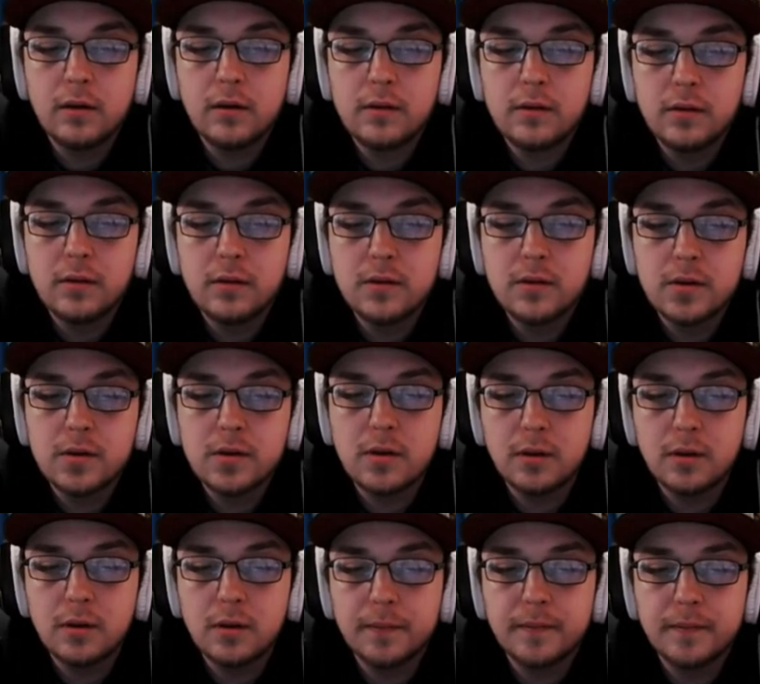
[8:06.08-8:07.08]

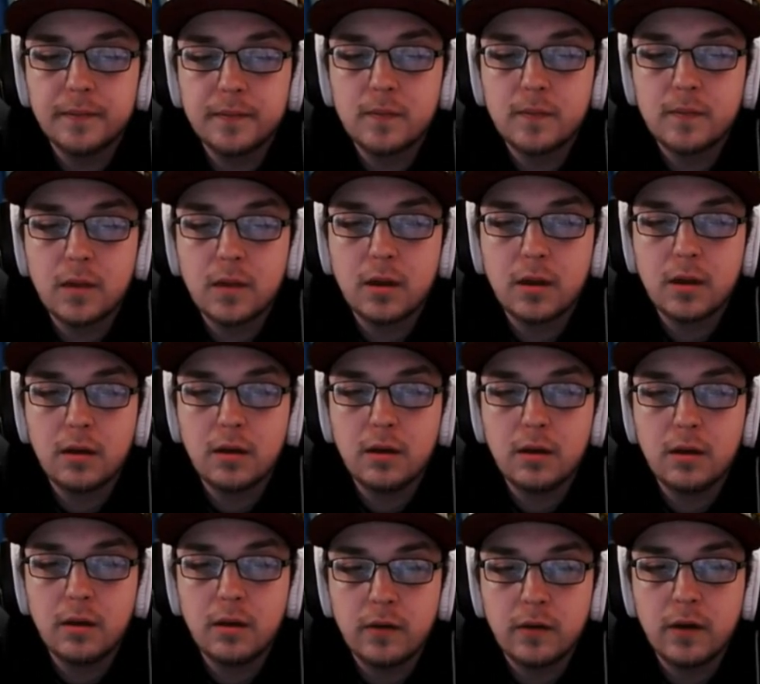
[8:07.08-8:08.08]
So he
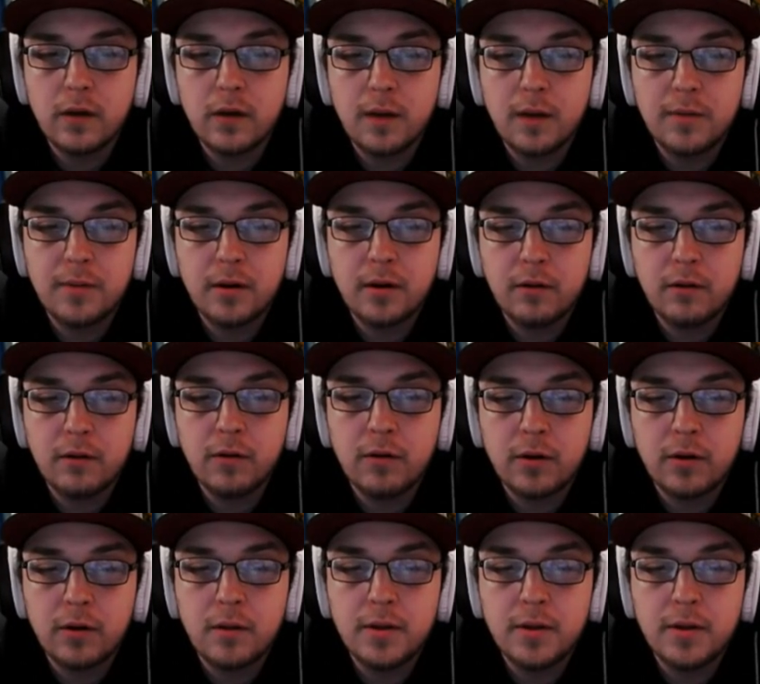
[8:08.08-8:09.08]
is opting for
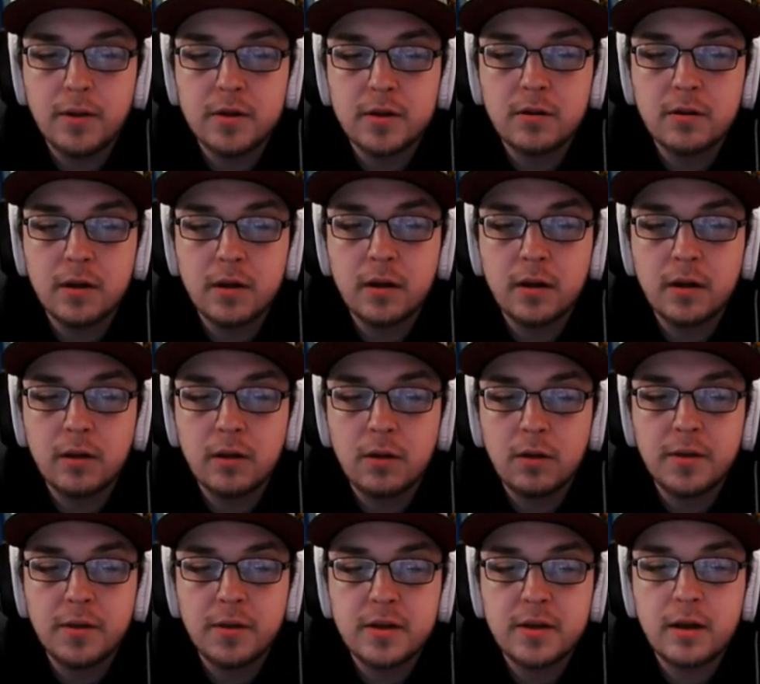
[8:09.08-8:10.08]
the Beast Ring or
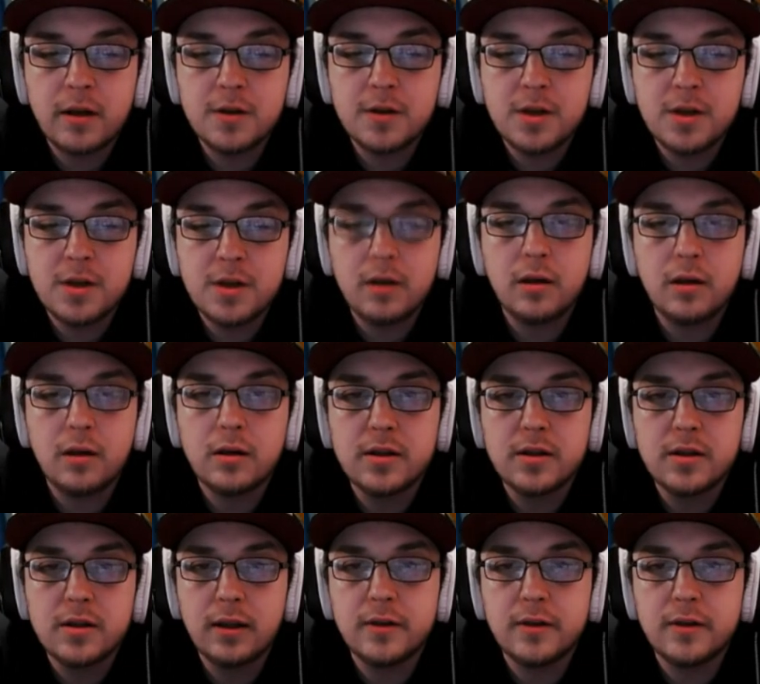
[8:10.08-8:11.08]
Beast Energy on the
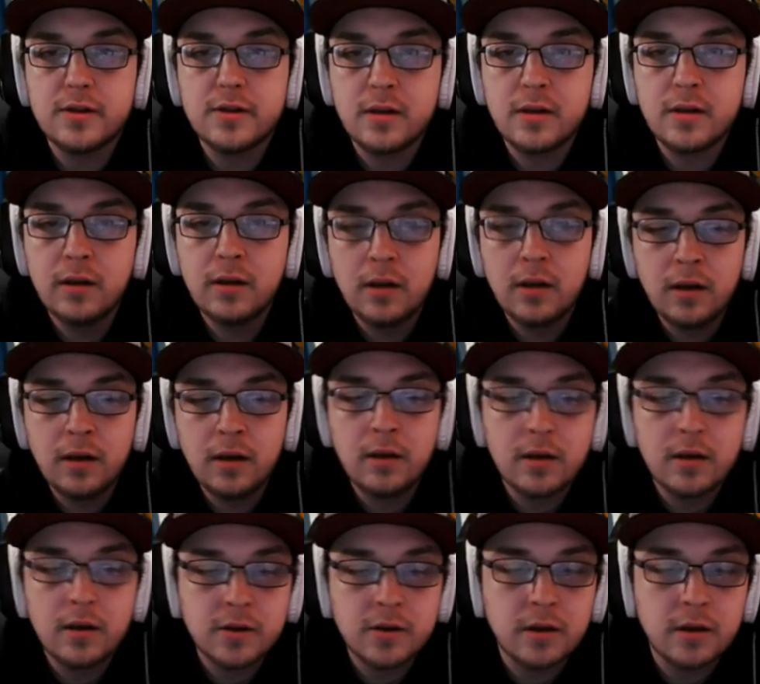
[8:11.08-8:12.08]
Celesteela. That
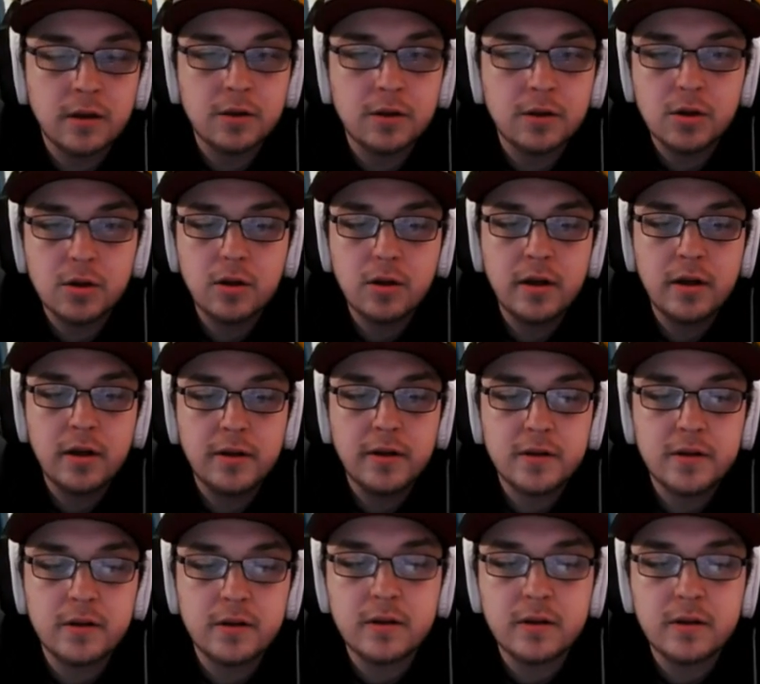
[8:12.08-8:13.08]
is a good choice.
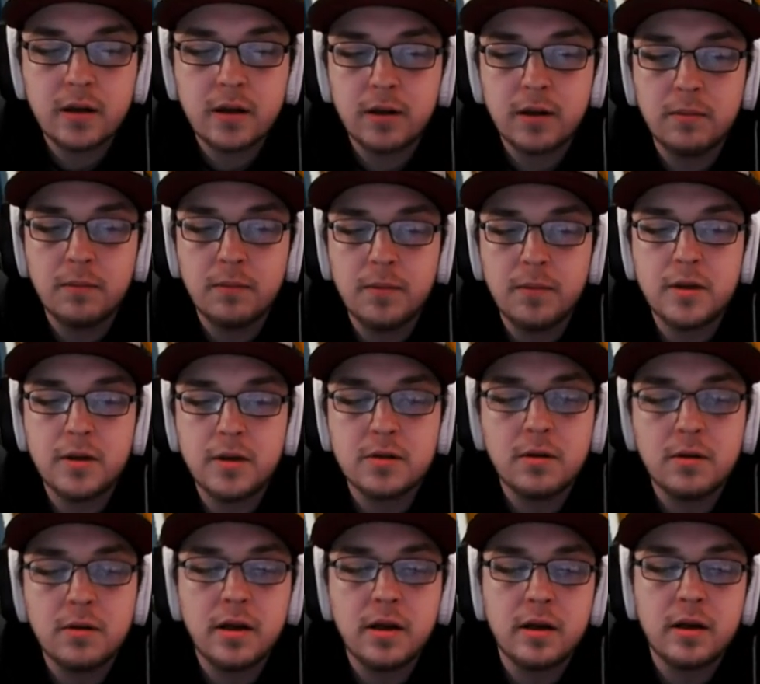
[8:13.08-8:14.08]
He's got the Beast
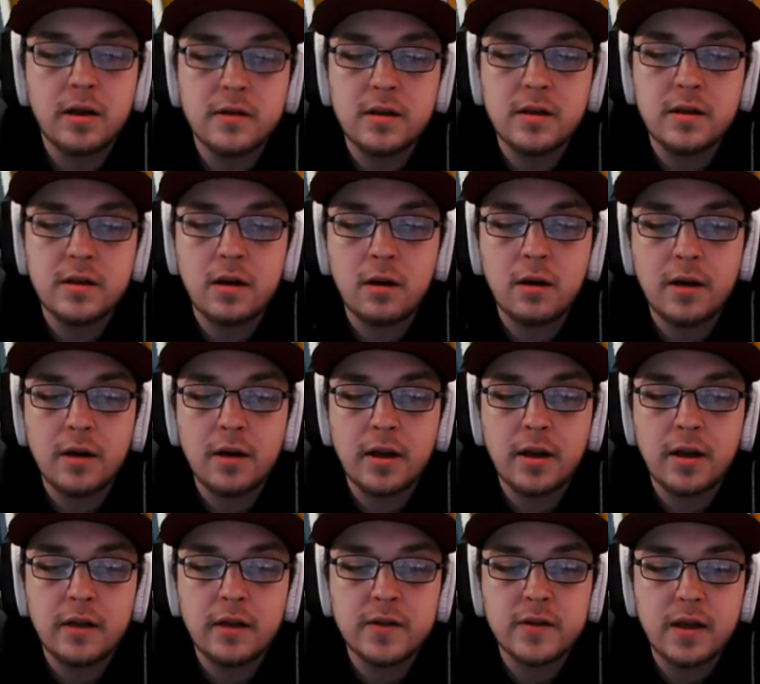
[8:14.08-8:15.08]
Ring as he already
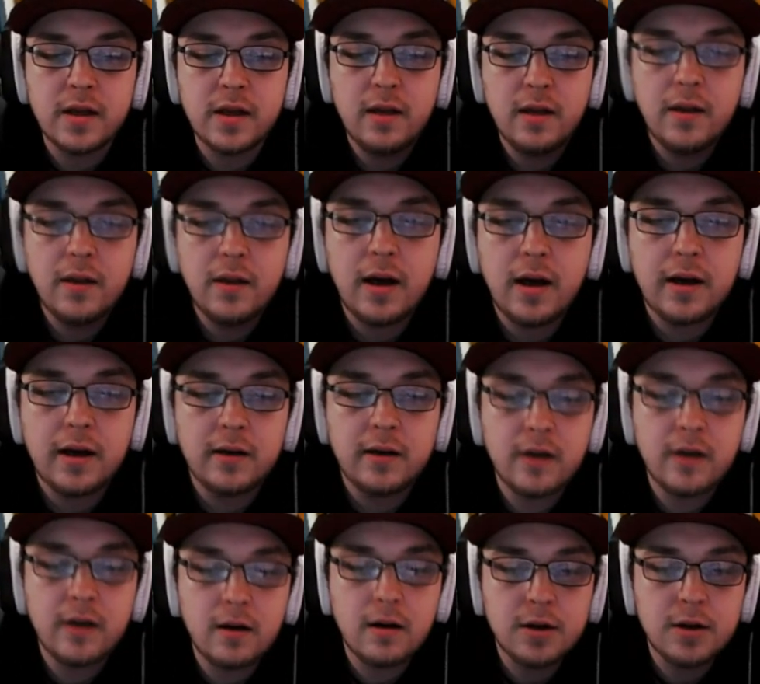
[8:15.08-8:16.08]
is in that
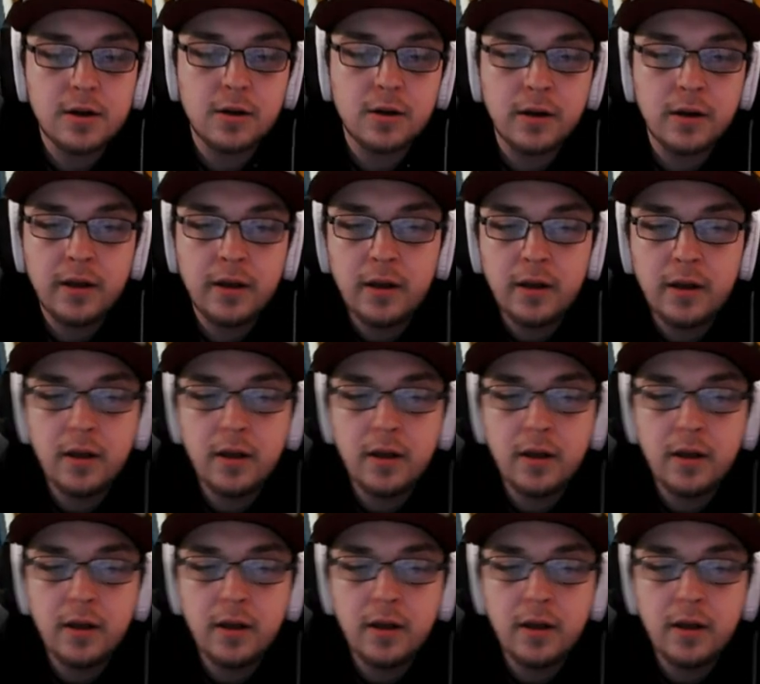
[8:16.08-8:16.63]
territory.